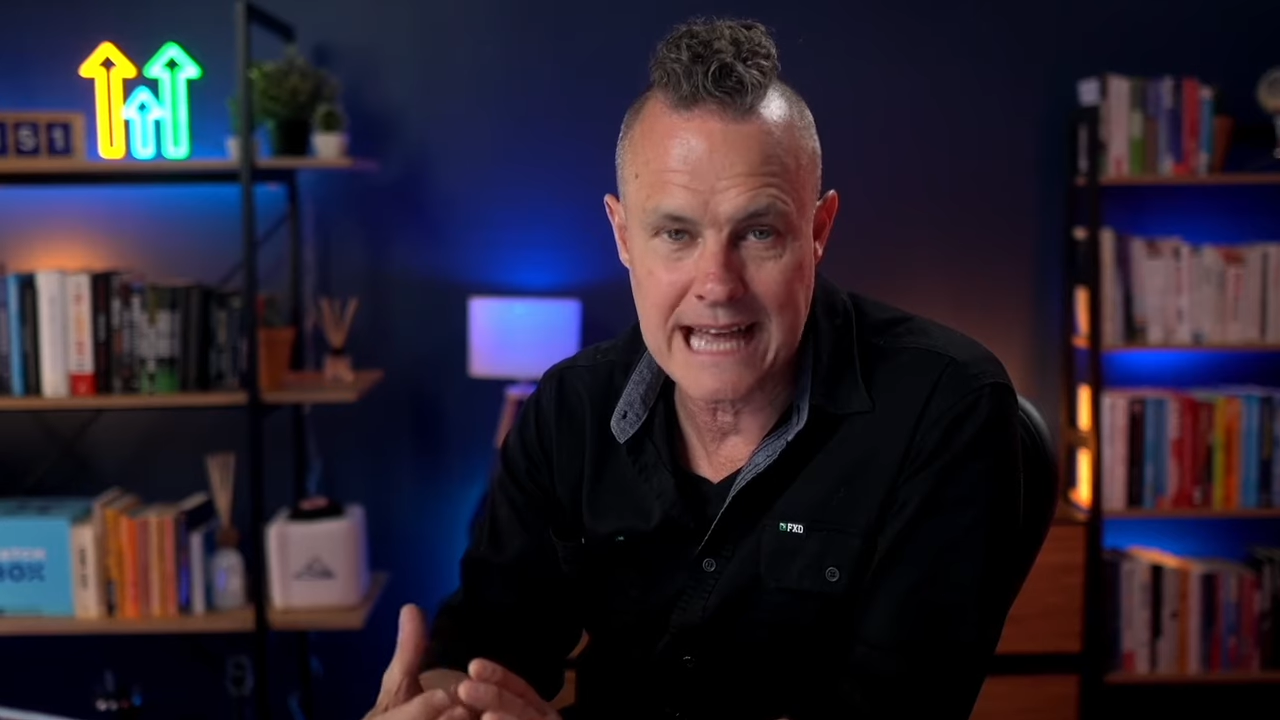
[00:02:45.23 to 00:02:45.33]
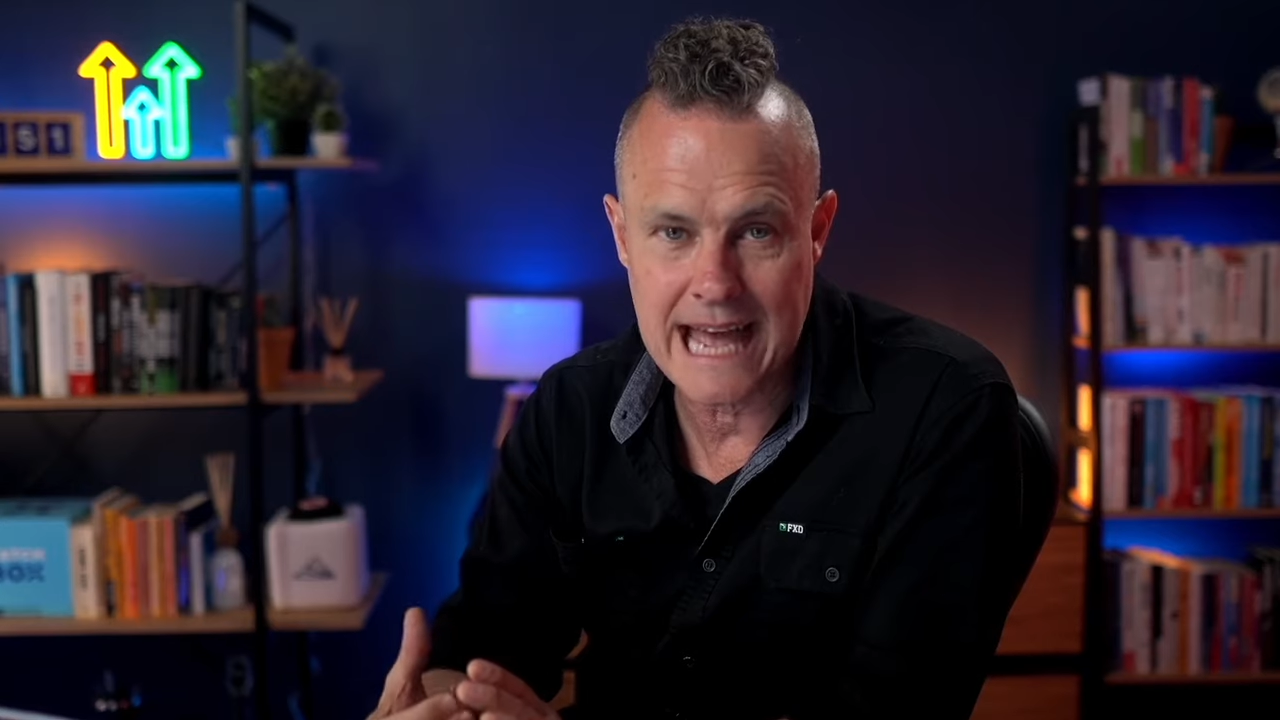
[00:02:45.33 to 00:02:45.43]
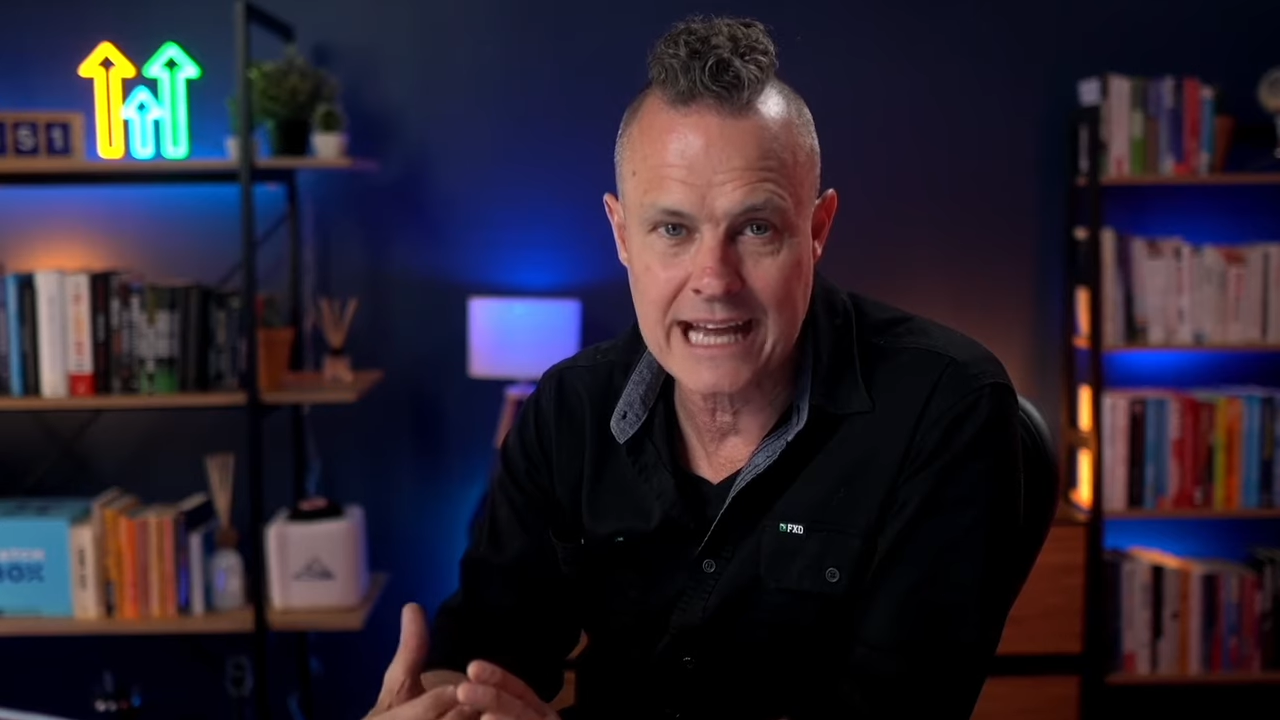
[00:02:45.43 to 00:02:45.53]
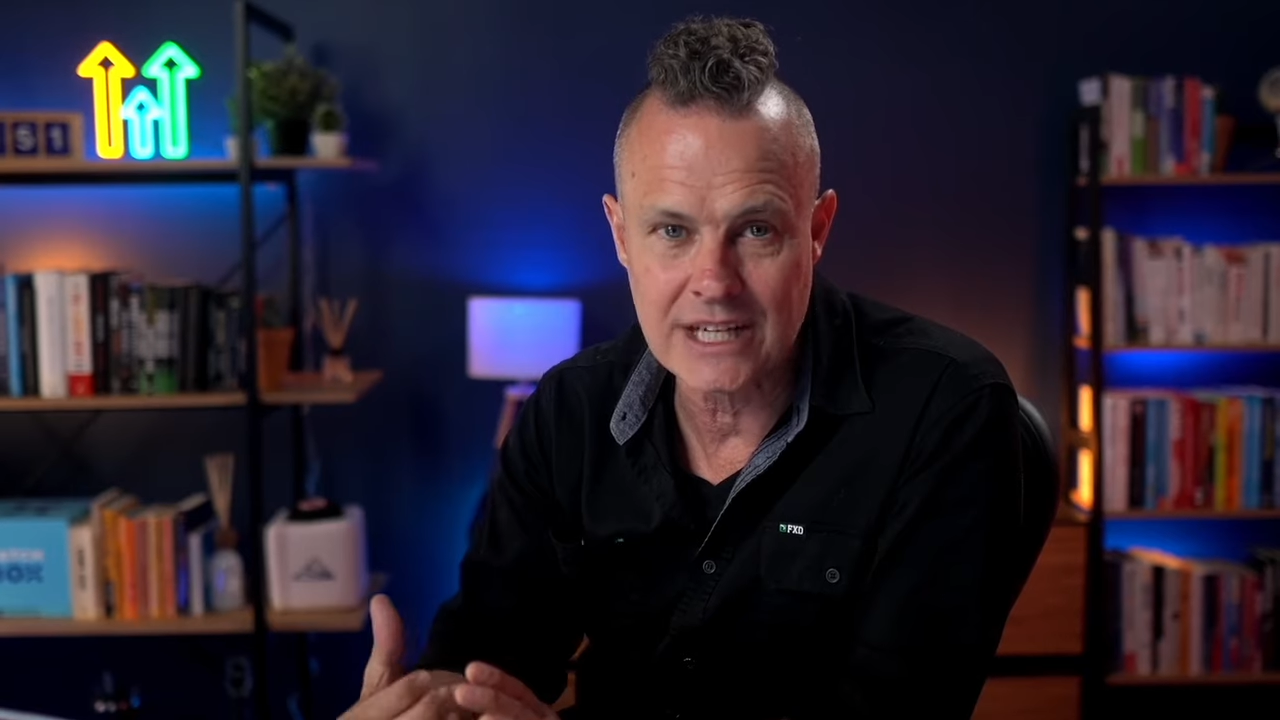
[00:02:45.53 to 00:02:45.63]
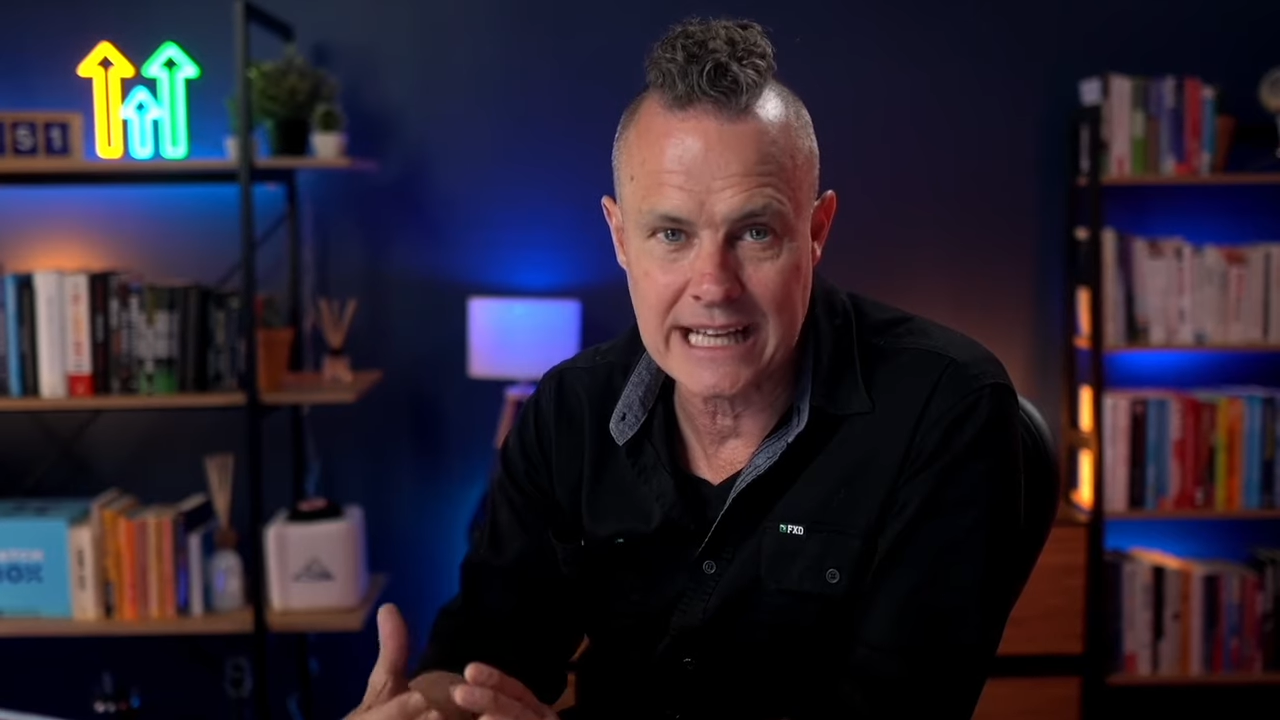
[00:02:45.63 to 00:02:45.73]

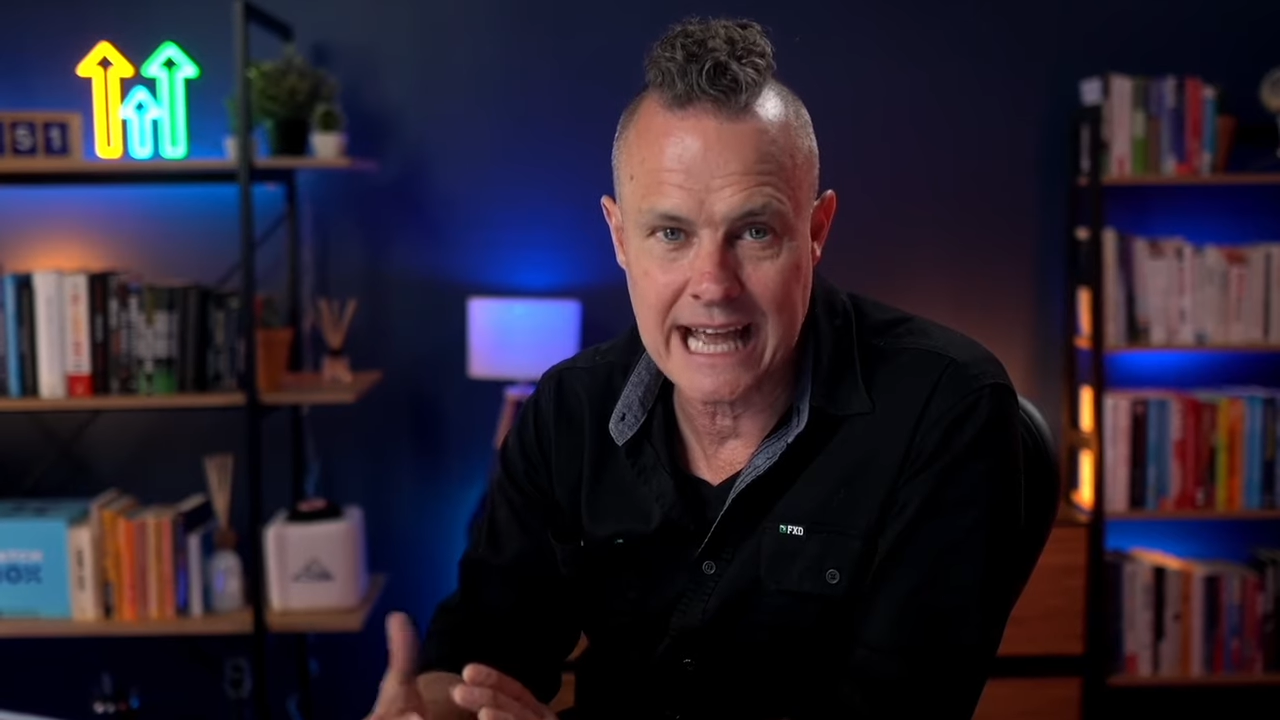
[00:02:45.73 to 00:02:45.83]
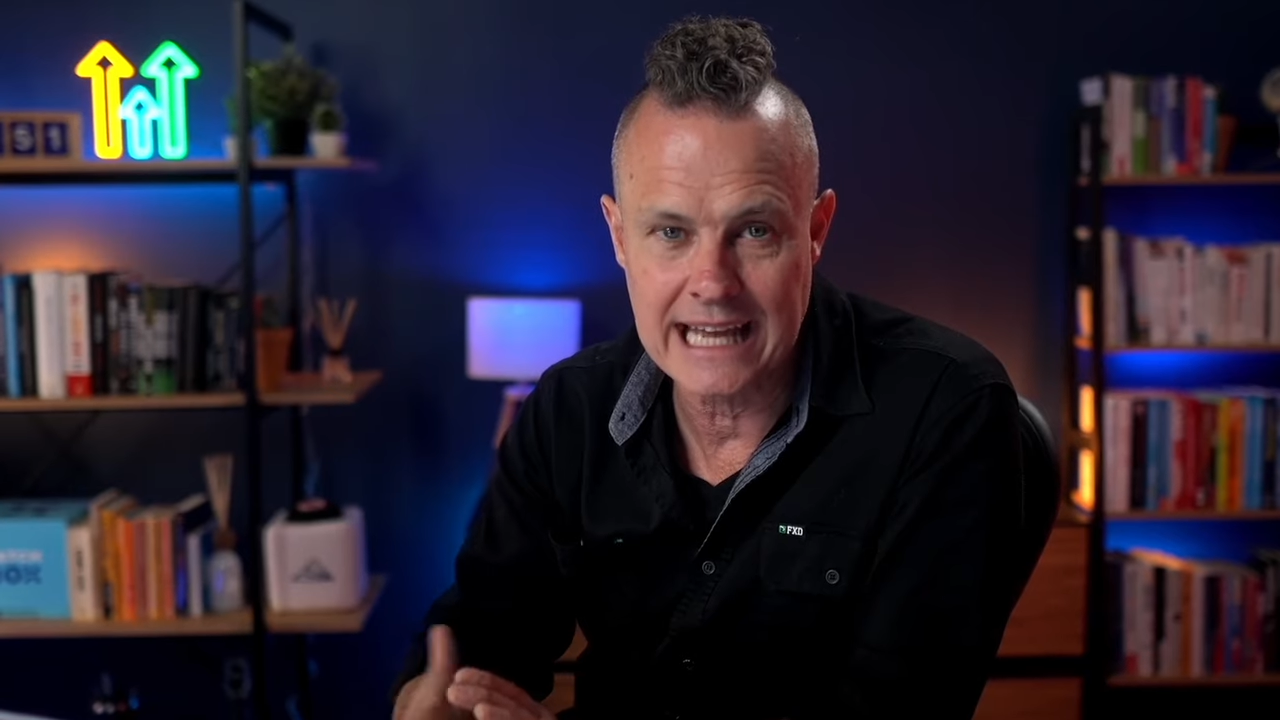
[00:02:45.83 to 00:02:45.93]
actually